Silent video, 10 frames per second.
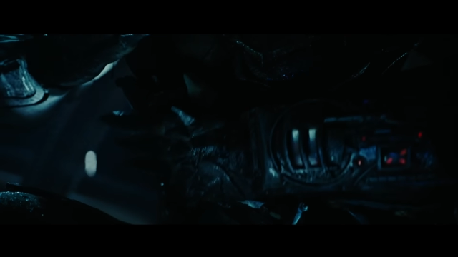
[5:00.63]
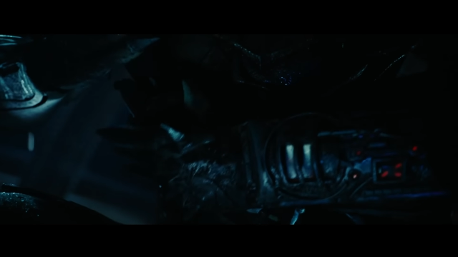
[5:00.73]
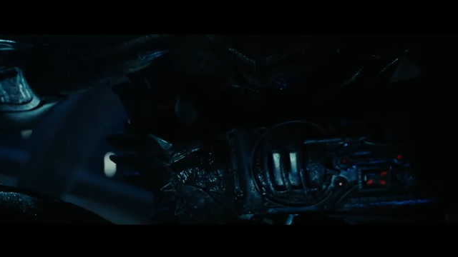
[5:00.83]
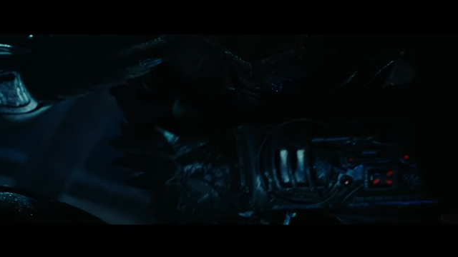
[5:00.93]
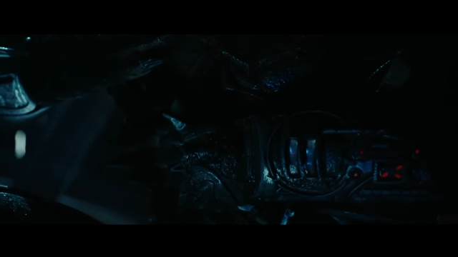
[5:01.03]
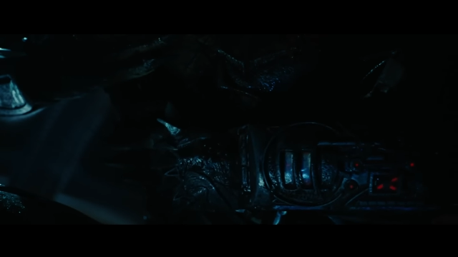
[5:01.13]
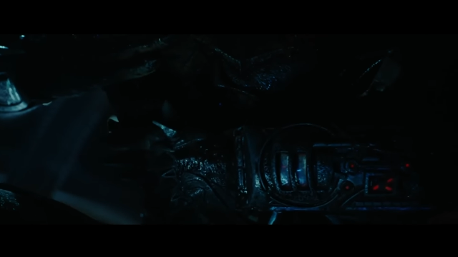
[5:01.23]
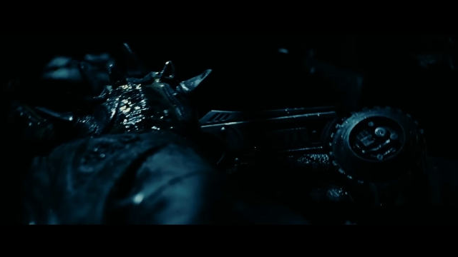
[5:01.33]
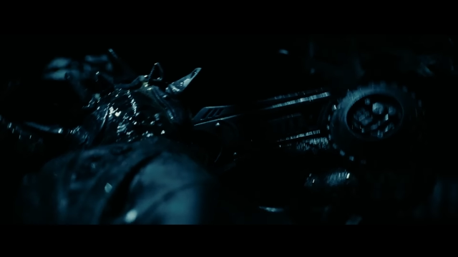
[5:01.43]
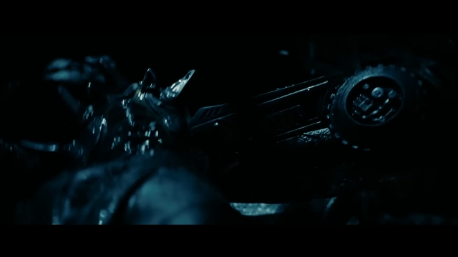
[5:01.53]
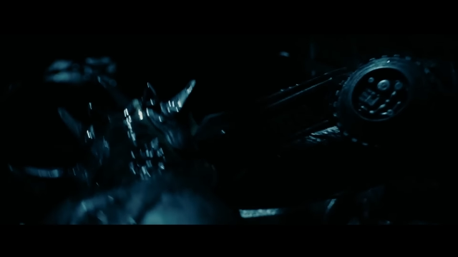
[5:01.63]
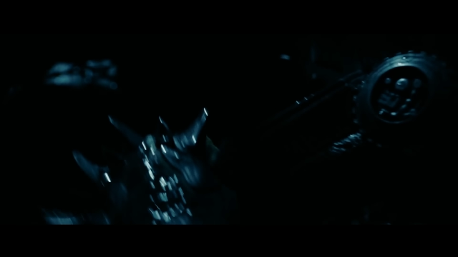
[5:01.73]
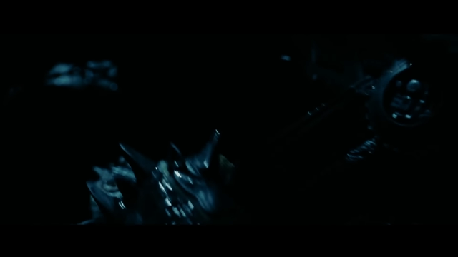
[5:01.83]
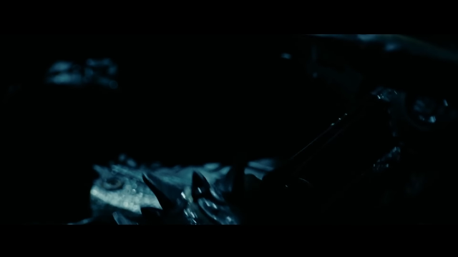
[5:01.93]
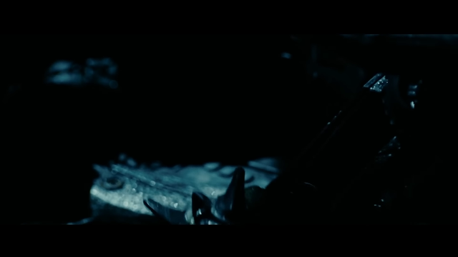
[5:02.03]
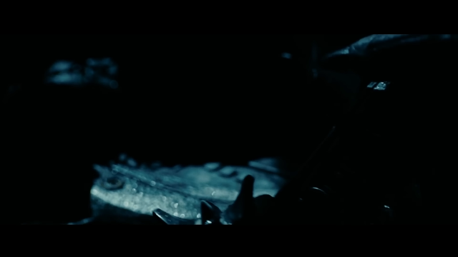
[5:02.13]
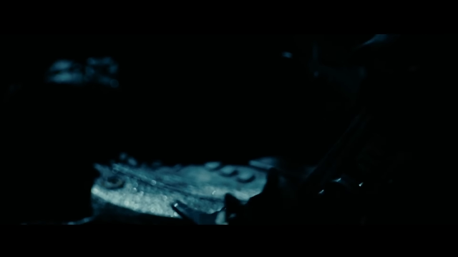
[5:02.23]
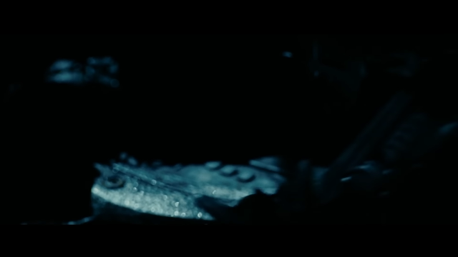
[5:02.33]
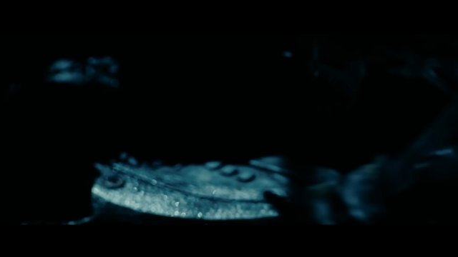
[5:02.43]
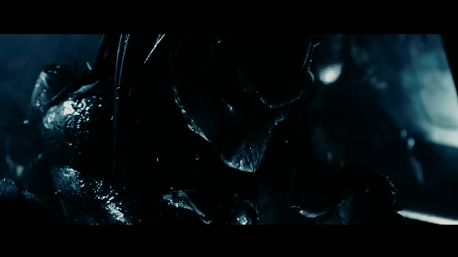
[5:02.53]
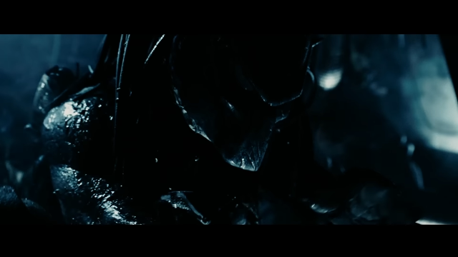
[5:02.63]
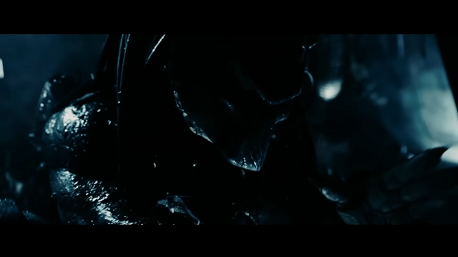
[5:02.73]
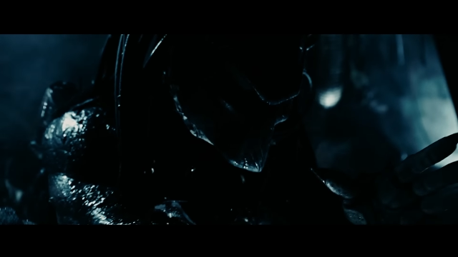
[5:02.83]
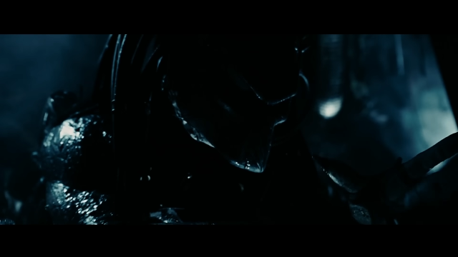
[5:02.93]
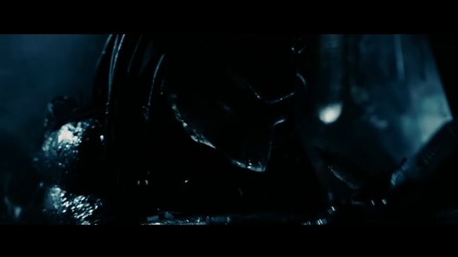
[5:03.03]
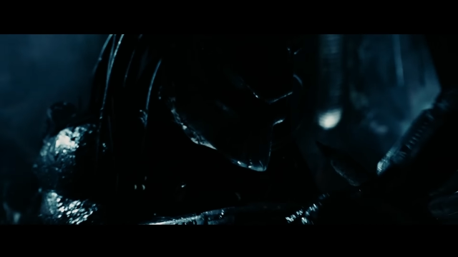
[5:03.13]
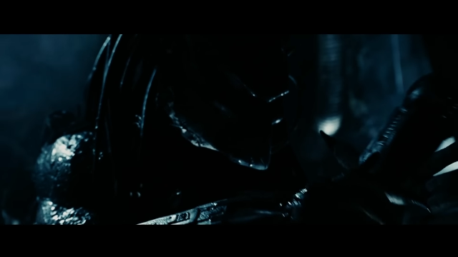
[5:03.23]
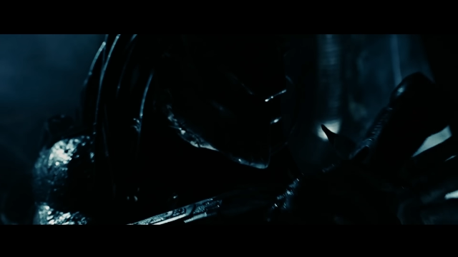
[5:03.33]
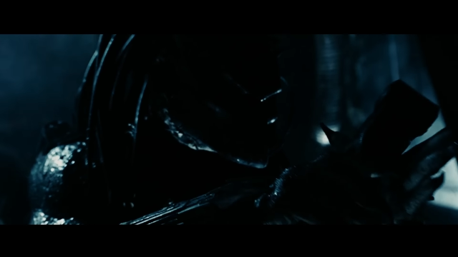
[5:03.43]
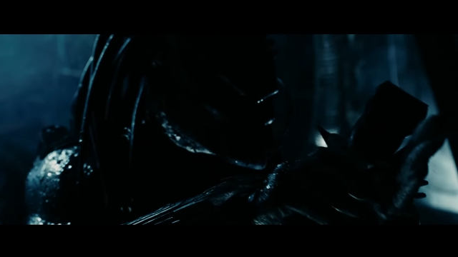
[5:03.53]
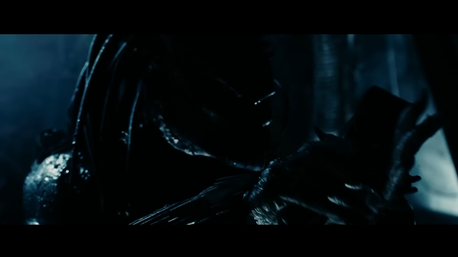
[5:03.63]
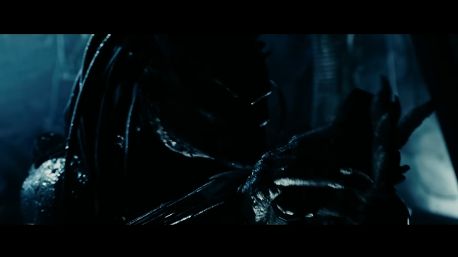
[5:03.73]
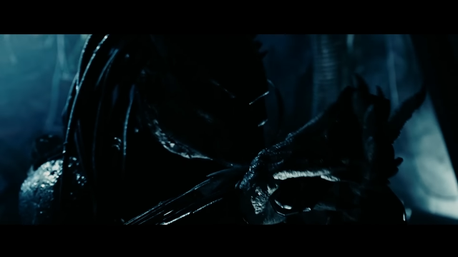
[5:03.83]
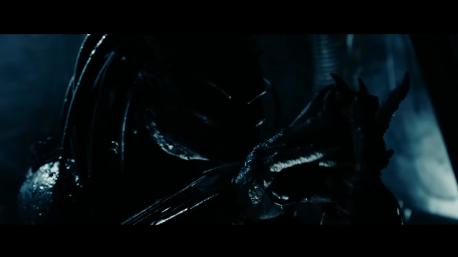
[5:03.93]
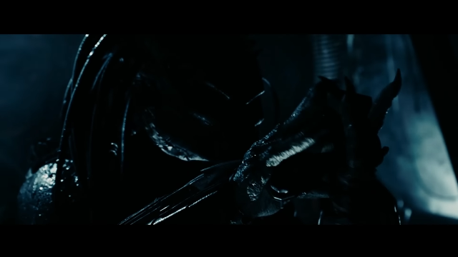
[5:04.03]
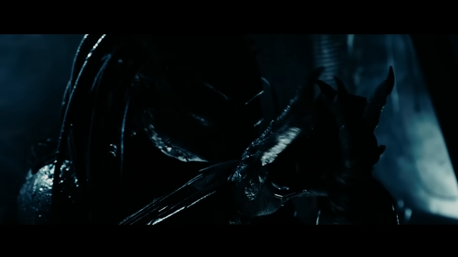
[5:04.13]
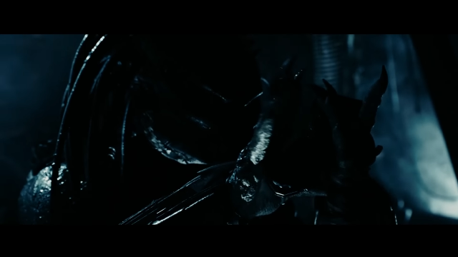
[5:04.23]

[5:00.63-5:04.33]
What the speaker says: Nobody's mouth can be seen.